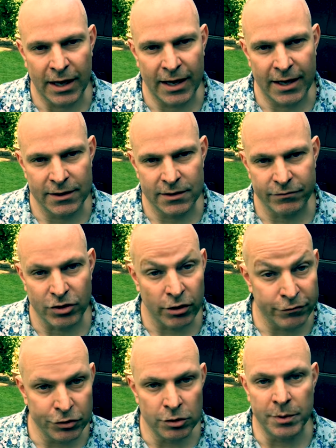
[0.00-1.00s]
I've got
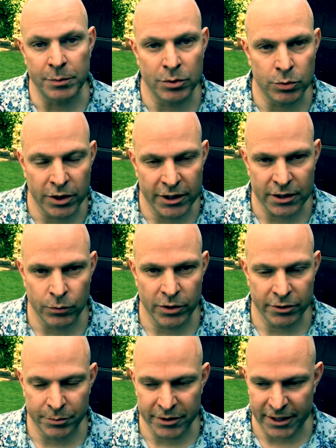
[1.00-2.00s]
a few people working
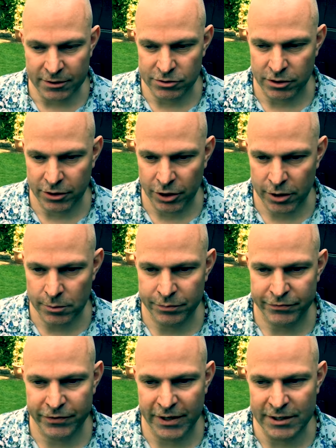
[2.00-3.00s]
with me now. So I hope
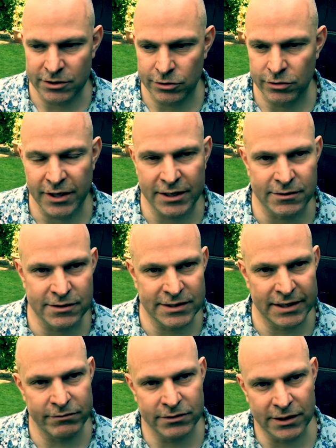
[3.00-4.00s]
in
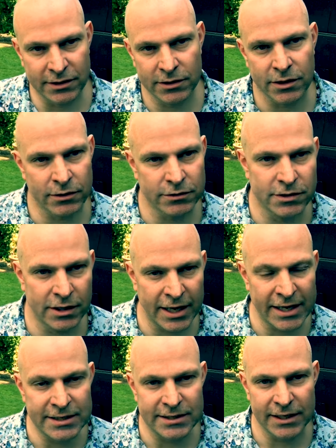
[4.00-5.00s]
2017, kind of
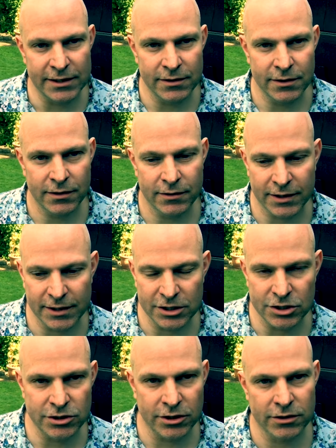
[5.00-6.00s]
18, that
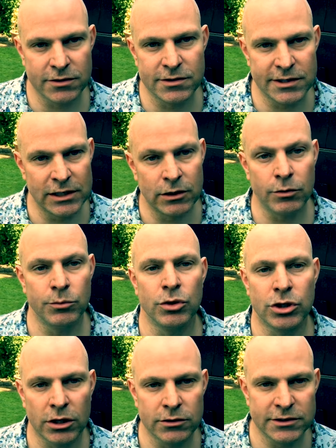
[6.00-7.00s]
you start to see a lot
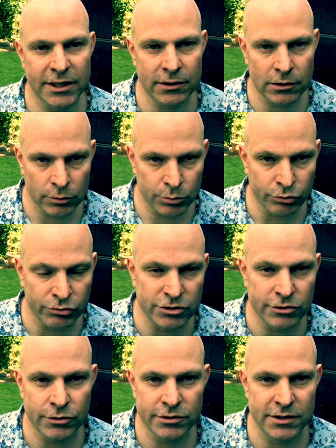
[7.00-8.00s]
more content, a lot more
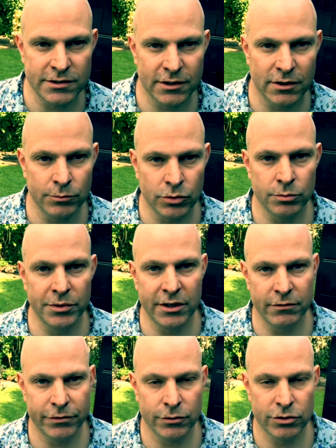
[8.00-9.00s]
resources that are more
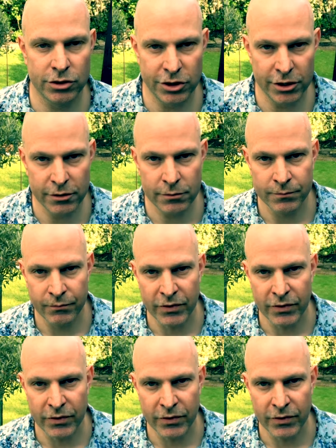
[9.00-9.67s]
meaningful to you.